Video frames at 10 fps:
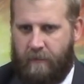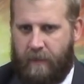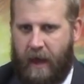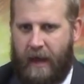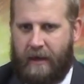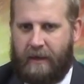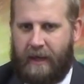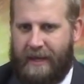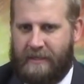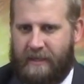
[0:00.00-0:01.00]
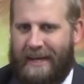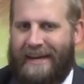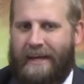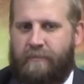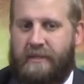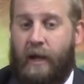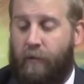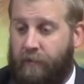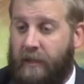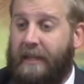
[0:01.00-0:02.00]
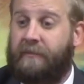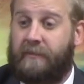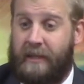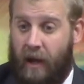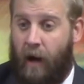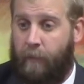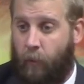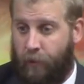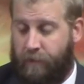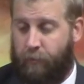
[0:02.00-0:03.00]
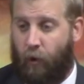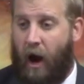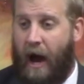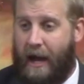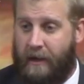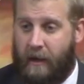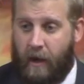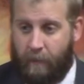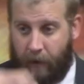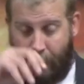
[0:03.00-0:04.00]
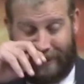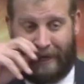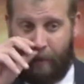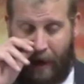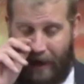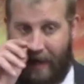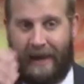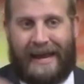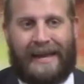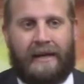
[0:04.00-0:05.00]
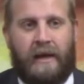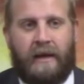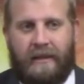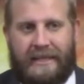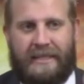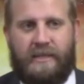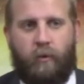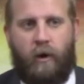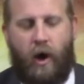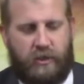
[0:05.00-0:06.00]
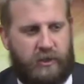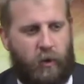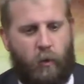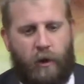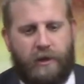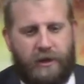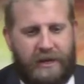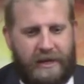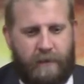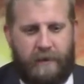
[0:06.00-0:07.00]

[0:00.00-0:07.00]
and he is getting himself lifted up with pride. I mean, think about it. And, and this is also what you need to be